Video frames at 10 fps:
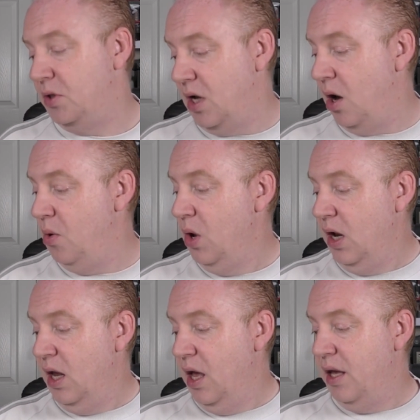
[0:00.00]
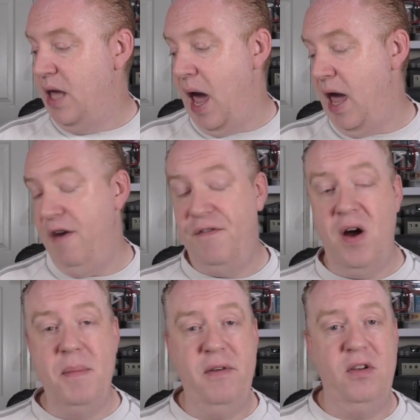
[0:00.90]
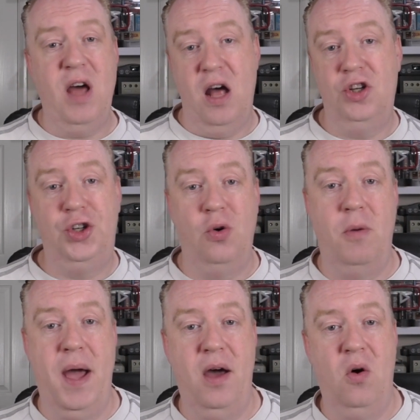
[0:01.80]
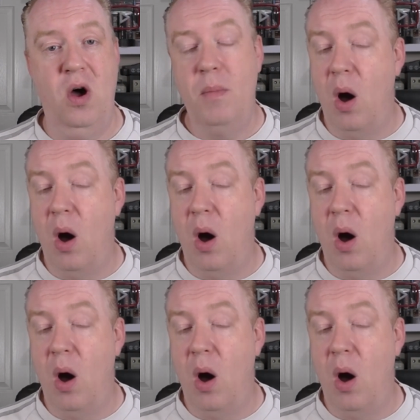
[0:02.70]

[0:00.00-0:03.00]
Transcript: So yeah, if I'm ever unsure about an item,